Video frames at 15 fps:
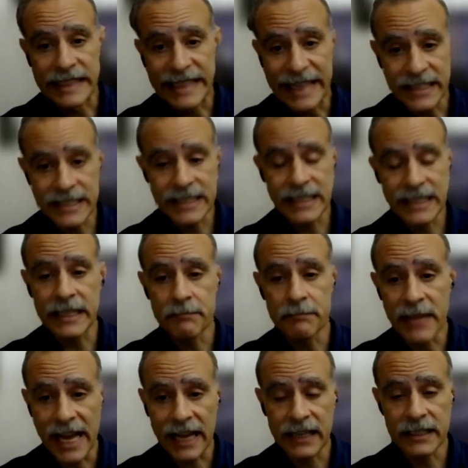densely
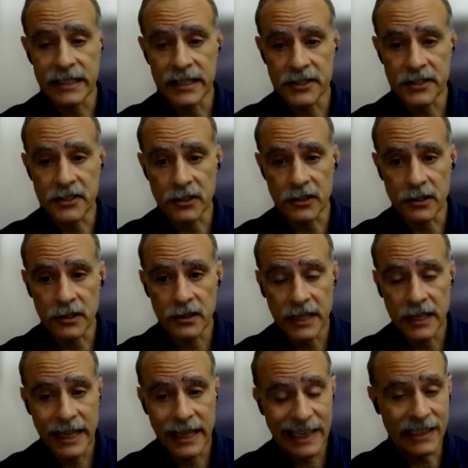packed is your
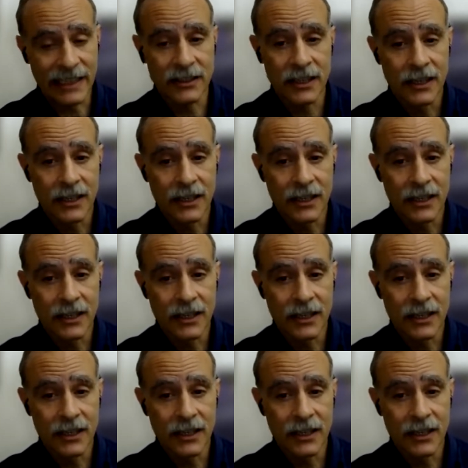head